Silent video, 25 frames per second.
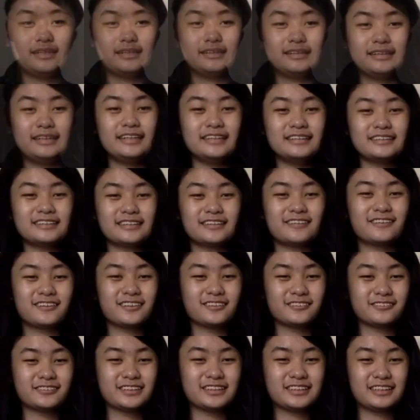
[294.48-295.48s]
These are the
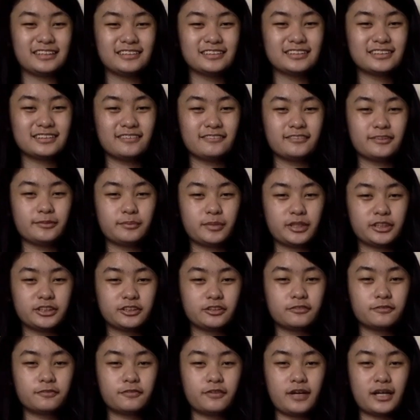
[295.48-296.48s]
results of the
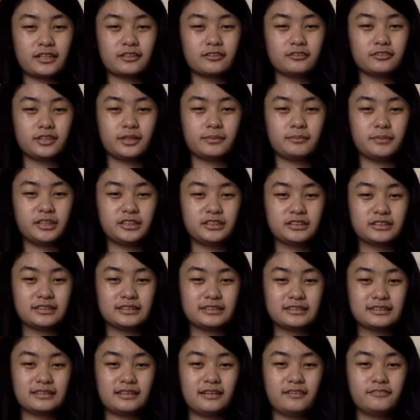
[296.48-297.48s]
measured fractal
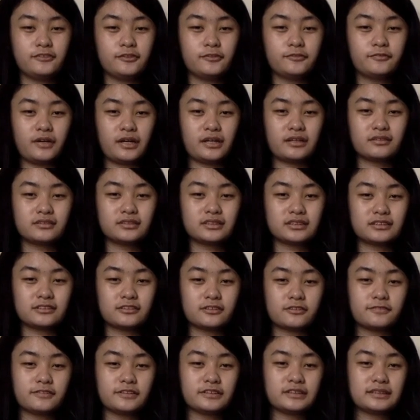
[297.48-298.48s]
dimensions of the virus
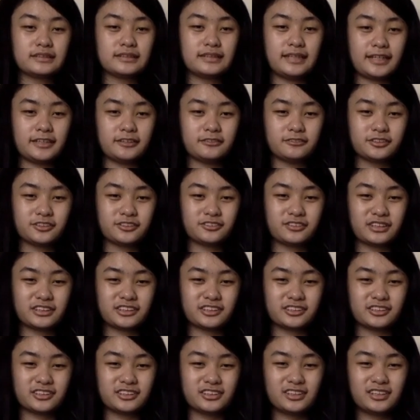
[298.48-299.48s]
surface
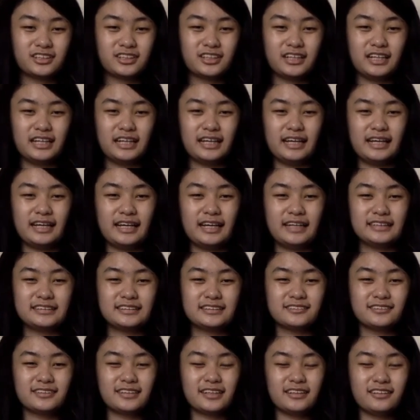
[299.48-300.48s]
nanostructure. As
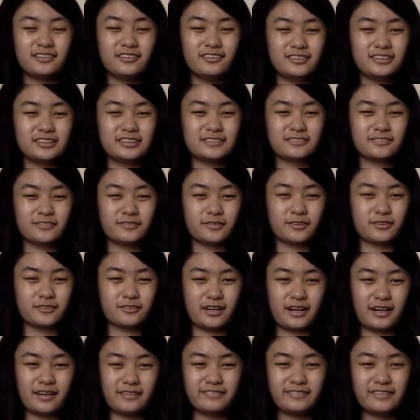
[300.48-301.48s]
you can notice from the
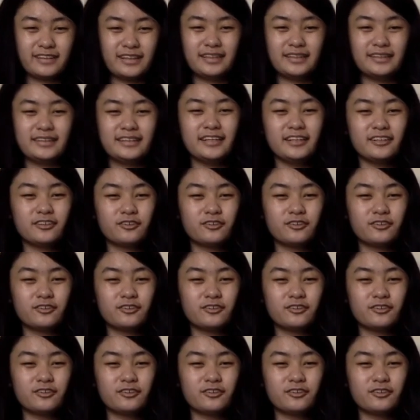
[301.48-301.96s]
graph, the